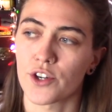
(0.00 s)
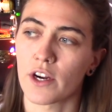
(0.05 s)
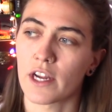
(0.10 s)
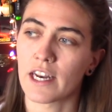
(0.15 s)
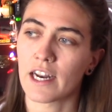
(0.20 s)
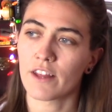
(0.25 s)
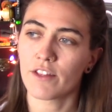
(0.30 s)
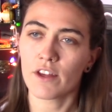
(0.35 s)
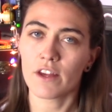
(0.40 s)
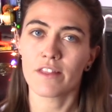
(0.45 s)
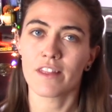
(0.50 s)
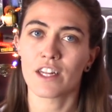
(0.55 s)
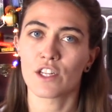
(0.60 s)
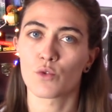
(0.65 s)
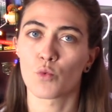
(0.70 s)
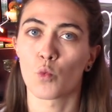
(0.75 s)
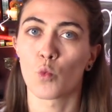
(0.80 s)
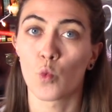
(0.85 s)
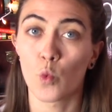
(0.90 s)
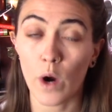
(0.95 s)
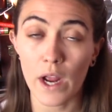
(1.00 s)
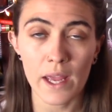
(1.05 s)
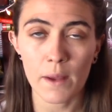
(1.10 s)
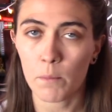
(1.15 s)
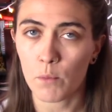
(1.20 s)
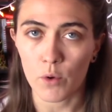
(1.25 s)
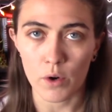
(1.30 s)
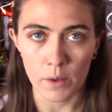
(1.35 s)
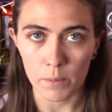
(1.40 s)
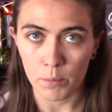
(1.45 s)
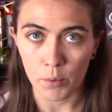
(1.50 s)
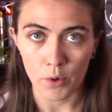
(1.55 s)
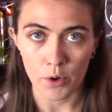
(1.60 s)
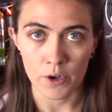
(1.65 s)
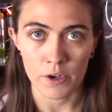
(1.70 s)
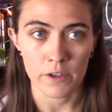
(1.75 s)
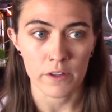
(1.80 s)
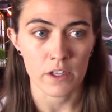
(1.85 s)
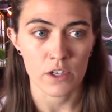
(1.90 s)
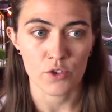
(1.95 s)
and I think that's way more
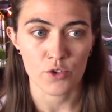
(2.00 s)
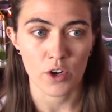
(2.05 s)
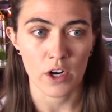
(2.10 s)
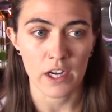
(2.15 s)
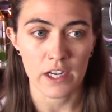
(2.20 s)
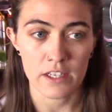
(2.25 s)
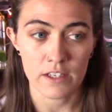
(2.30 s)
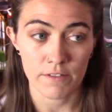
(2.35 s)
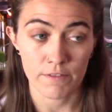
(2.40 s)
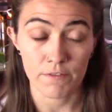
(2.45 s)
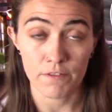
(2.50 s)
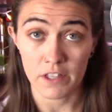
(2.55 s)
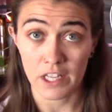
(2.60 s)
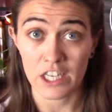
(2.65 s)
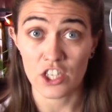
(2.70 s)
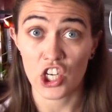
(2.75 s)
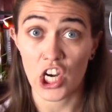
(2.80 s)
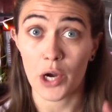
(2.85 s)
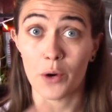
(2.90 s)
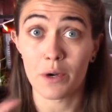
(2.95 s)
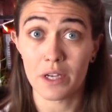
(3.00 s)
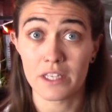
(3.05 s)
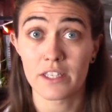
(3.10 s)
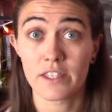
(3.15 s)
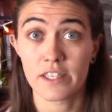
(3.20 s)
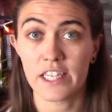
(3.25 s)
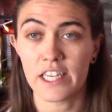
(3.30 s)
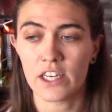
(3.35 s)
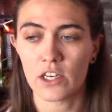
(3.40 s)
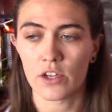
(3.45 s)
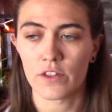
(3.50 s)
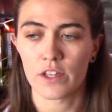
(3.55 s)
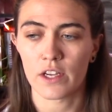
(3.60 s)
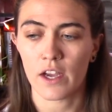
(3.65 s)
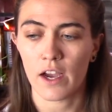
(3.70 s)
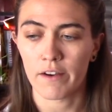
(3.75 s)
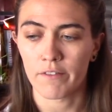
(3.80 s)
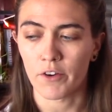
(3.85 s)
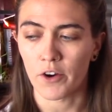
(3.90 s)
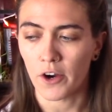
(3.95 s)
important than trying to flesh out a scene on the
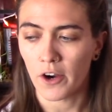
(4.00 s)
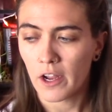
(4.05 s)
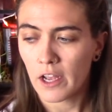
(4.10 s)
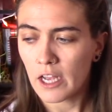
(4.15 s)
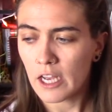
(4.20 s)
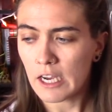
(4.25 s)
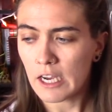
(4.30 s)
cover.